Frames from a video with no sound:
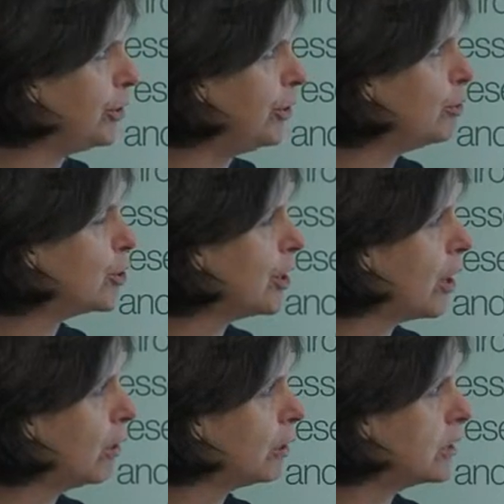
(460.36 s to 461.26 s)

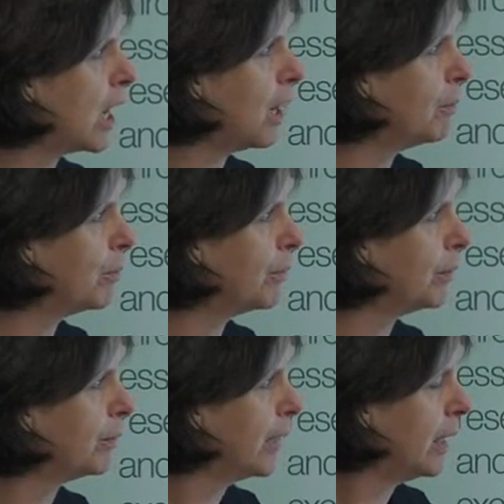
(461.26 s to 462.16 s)
eugenol, thyme
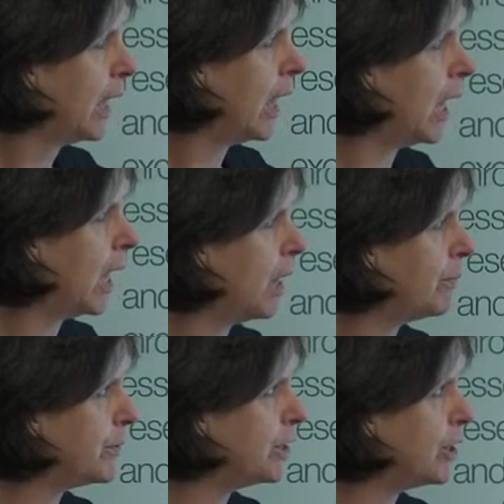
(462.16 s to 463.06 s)
oil,
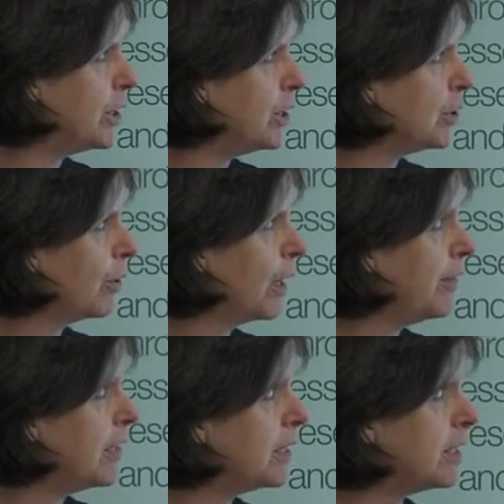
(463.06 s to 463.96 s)
tagetes oil,
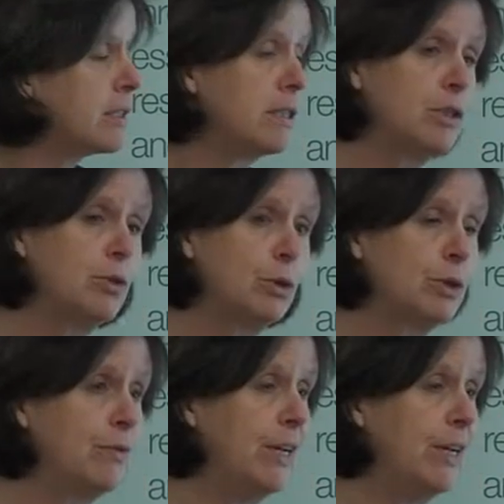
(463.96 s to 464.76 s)
and this is the source of